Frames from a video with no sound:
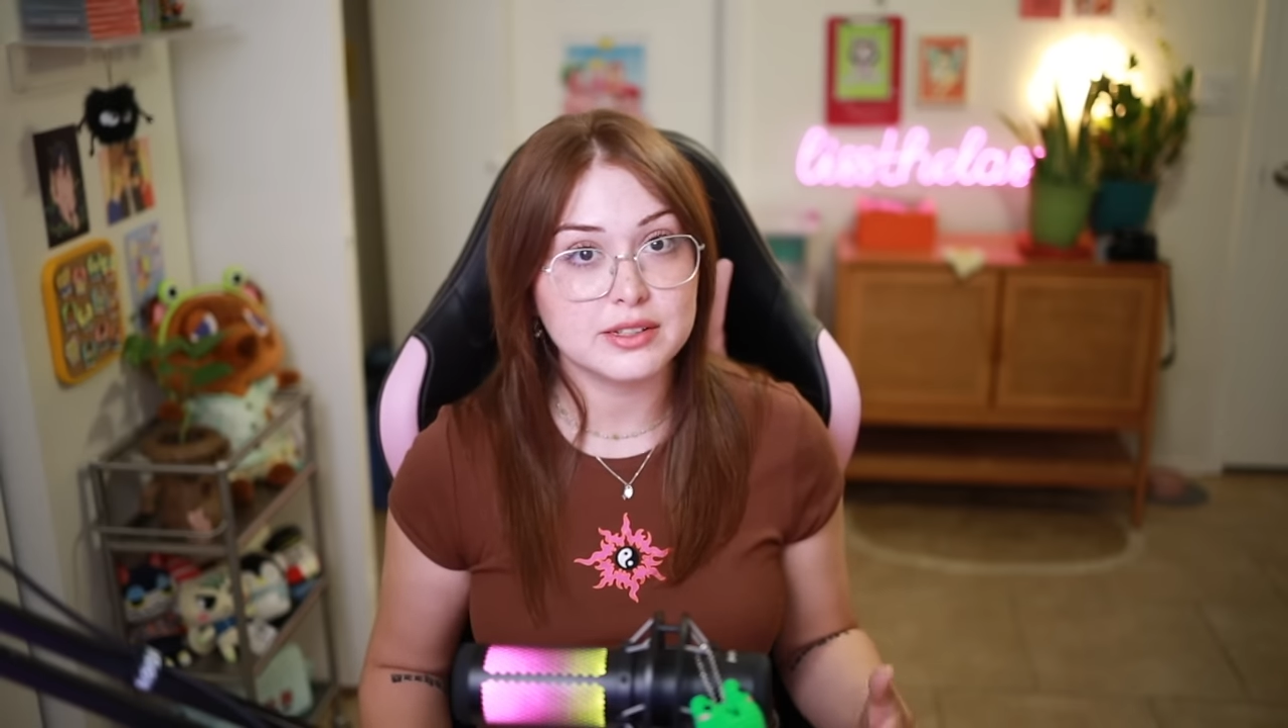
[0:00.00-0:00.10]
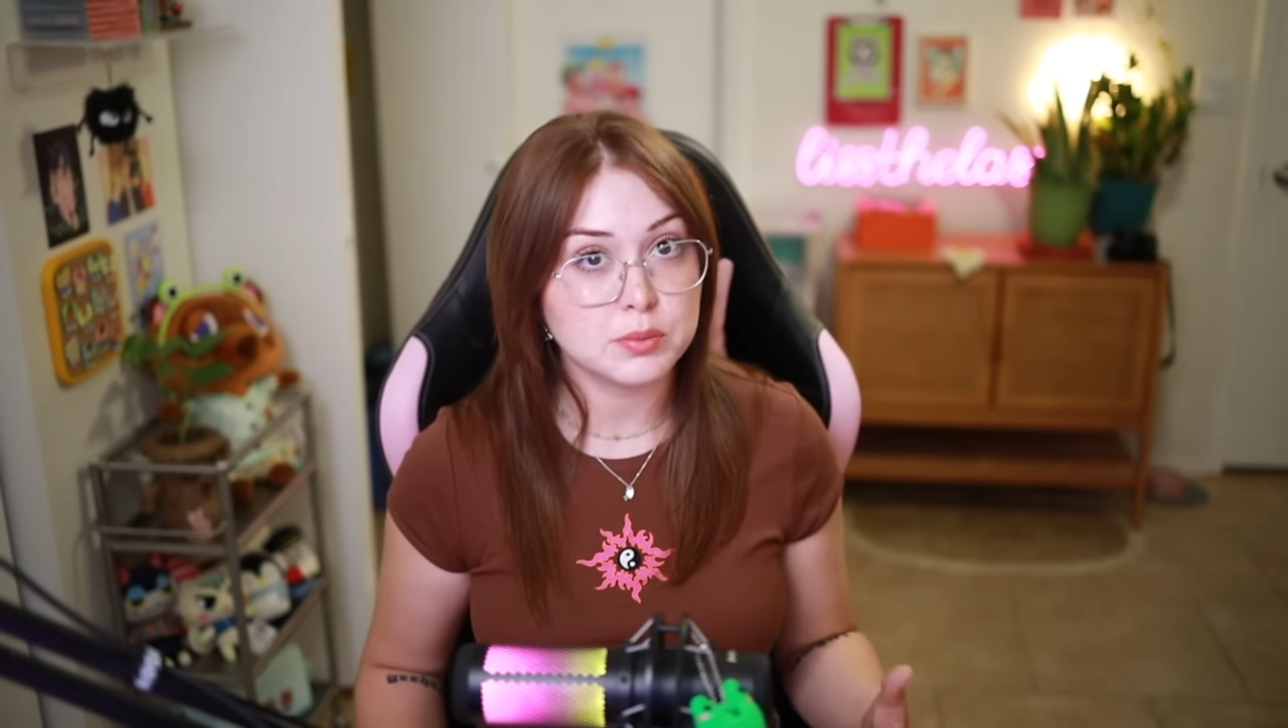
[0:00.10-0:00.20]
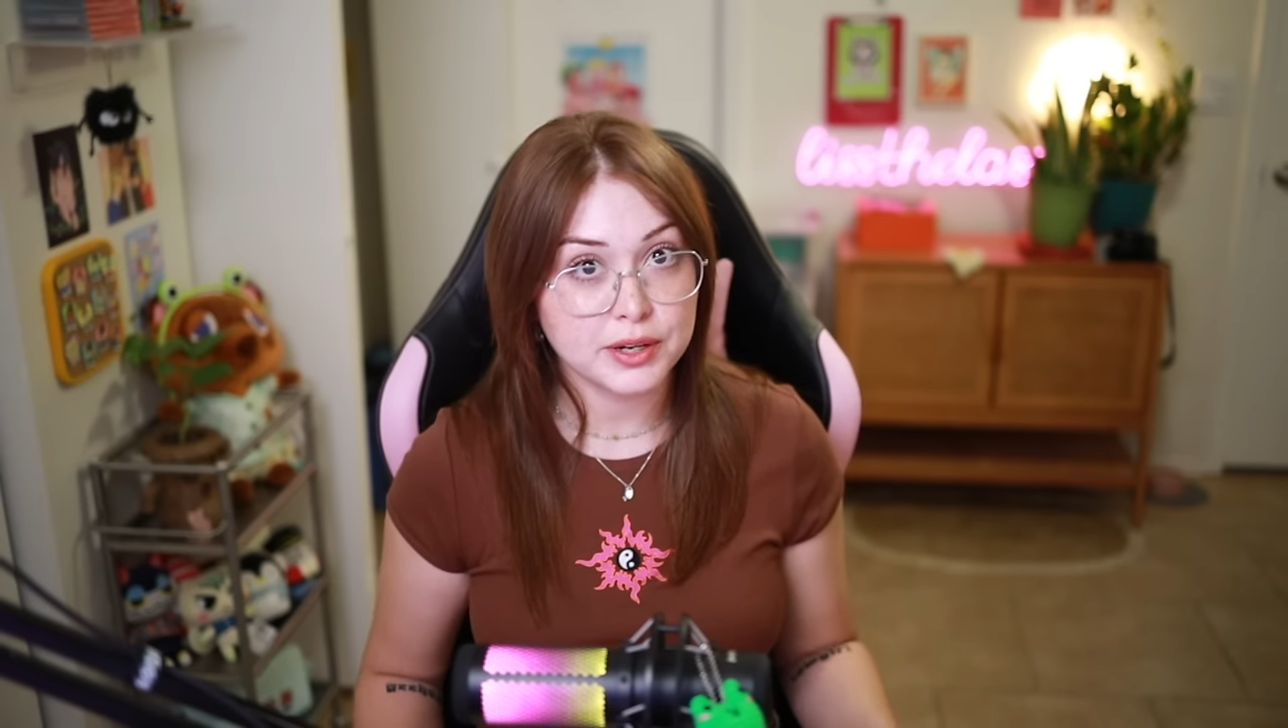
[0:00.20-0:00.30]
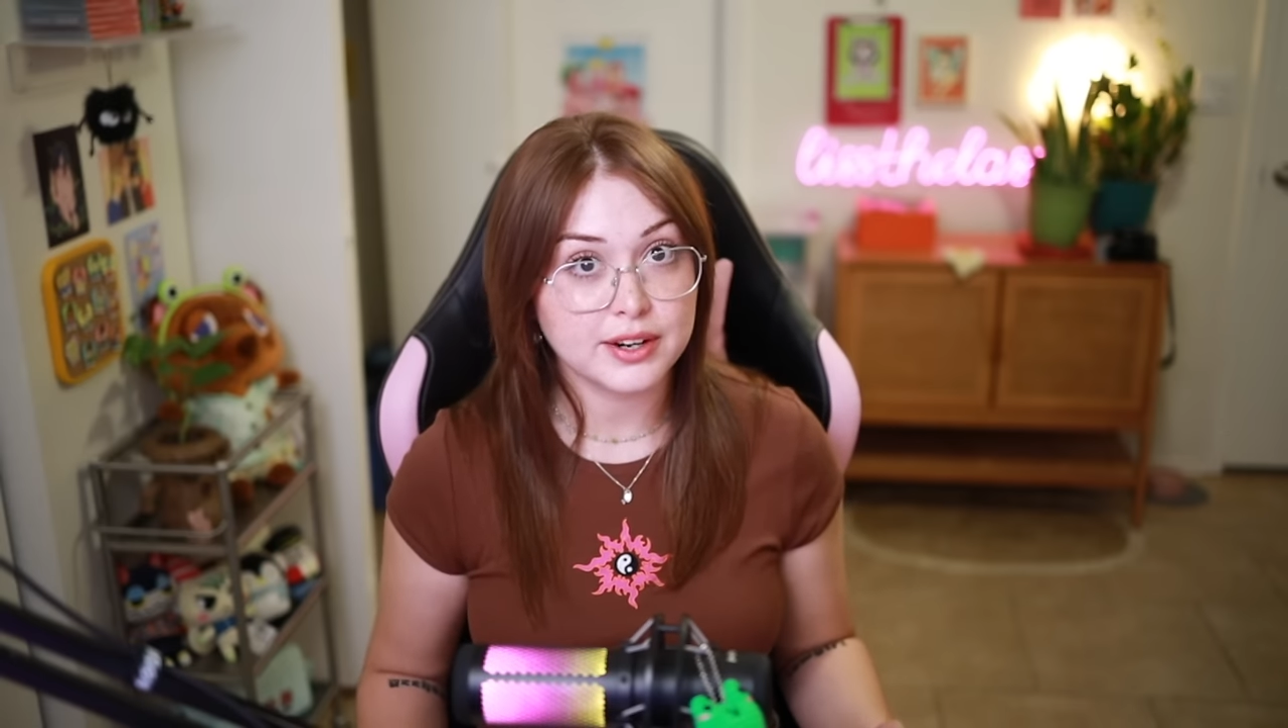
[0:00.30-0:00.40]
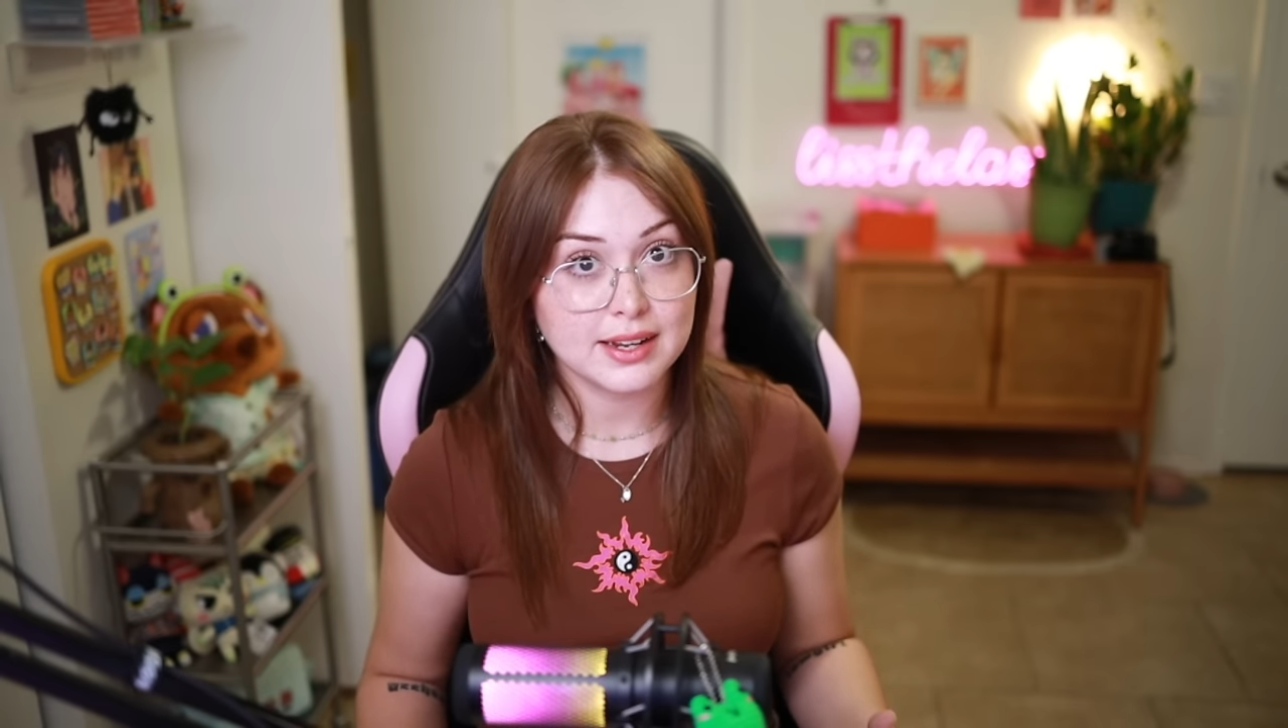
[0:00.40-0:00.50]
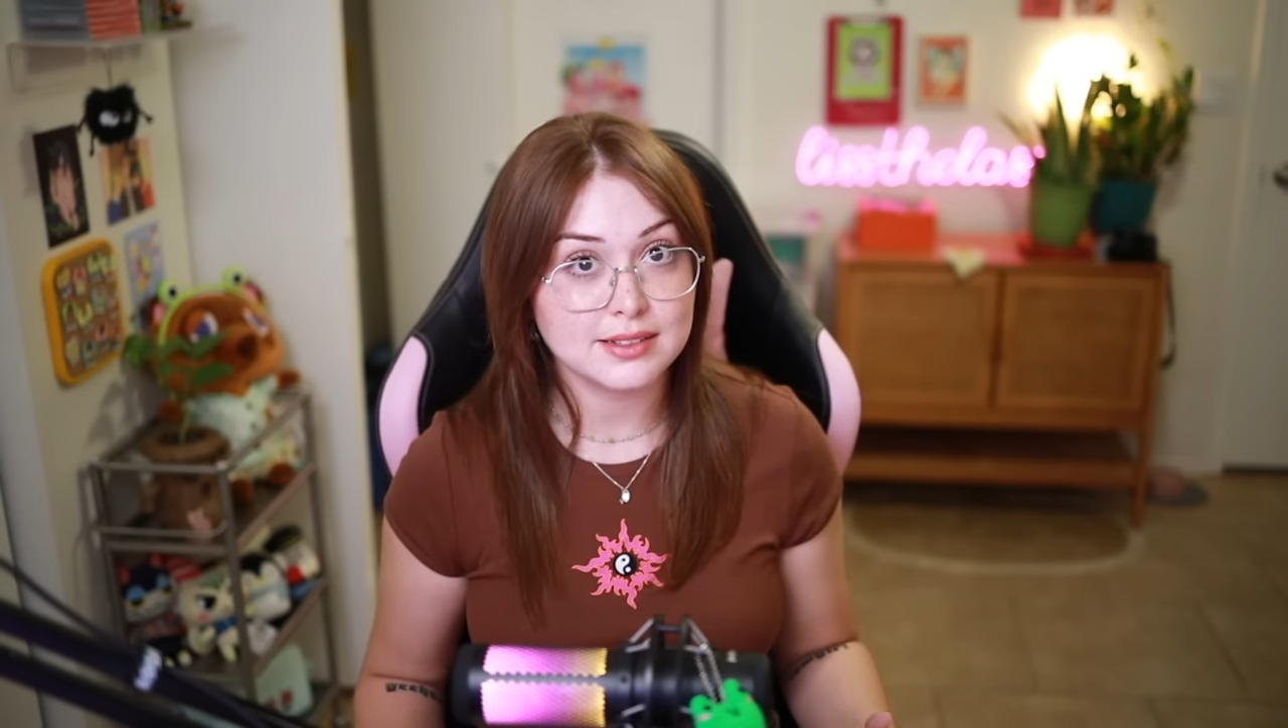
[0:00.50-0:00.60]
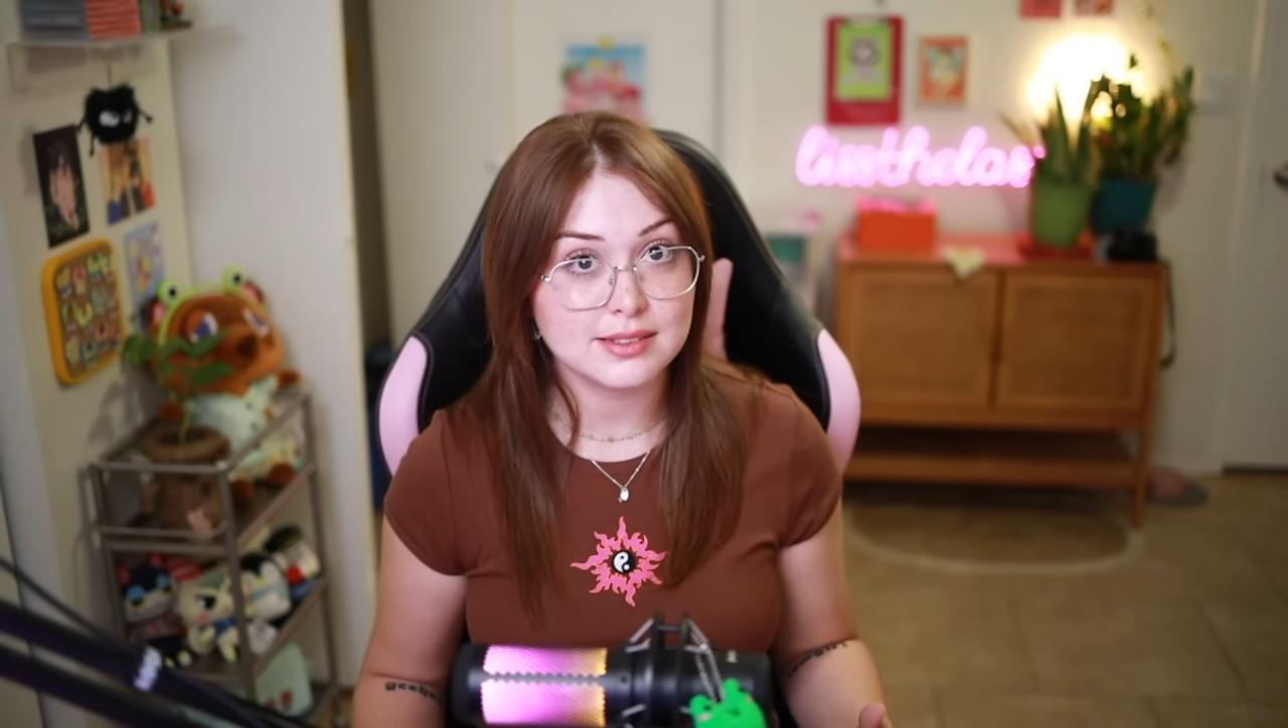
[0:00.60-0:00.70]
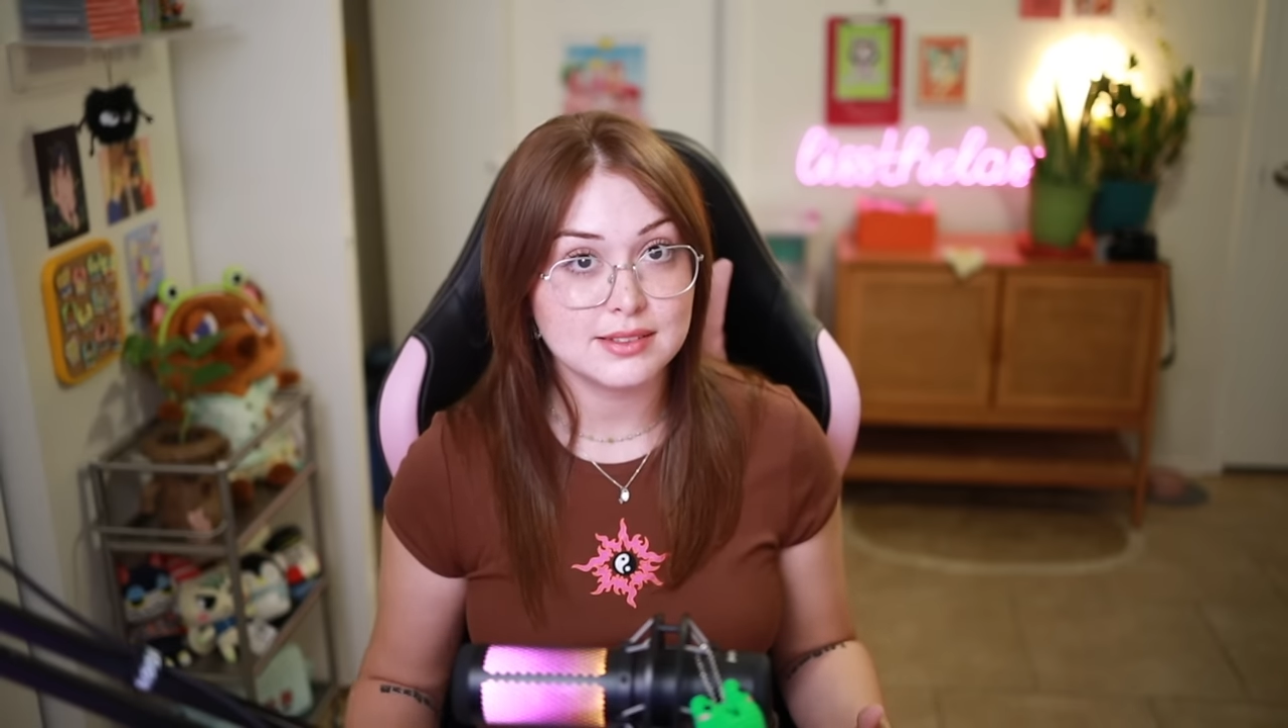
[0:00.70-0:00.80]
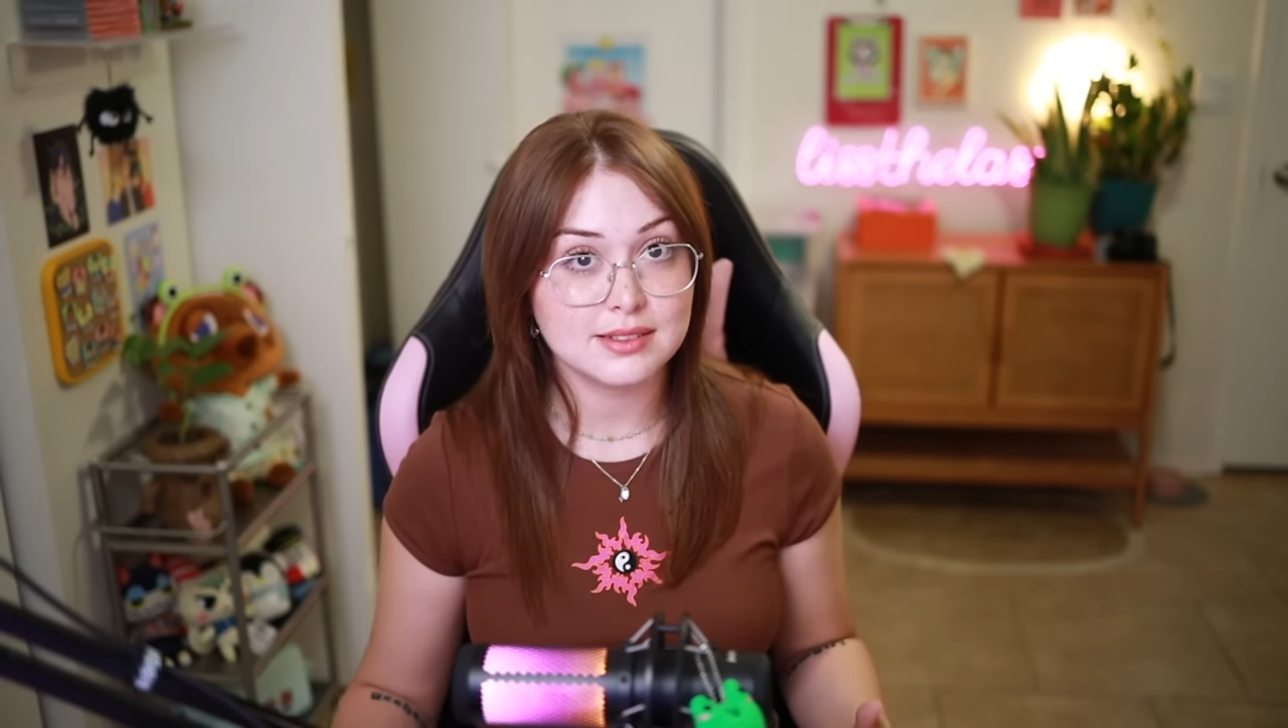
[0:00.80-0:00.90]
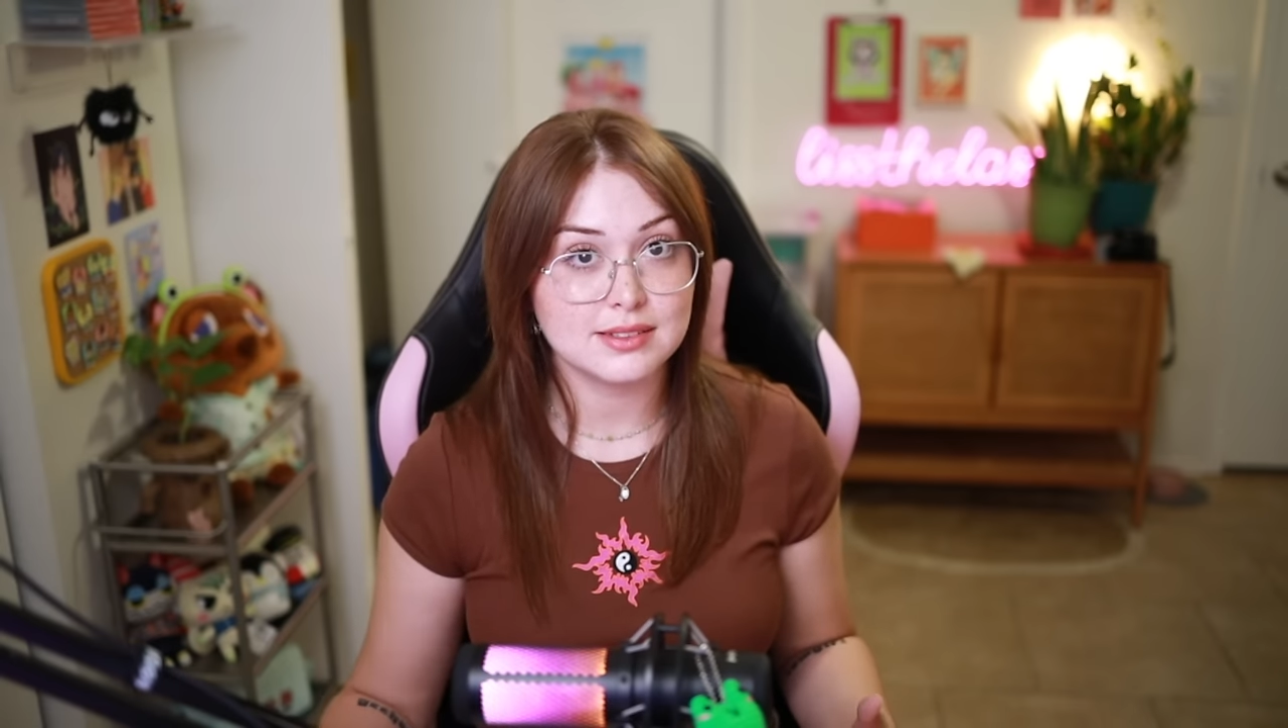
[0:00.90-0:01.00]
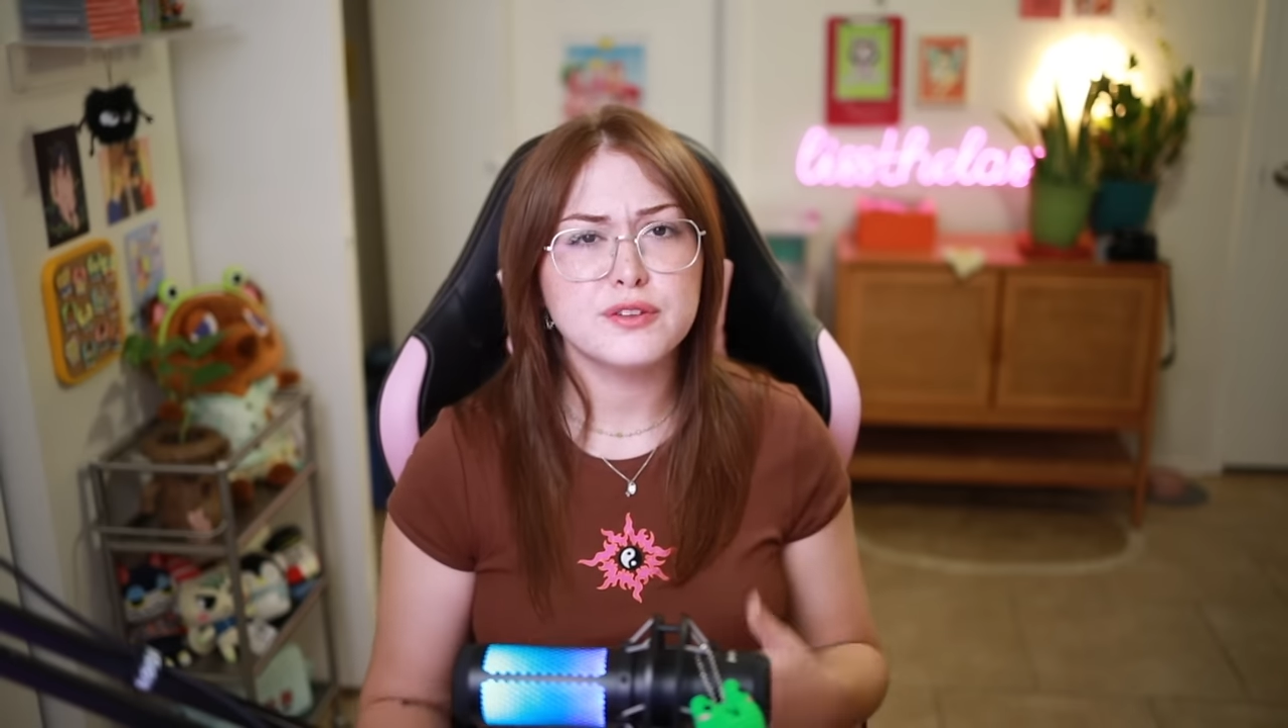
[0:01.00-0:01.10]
experience.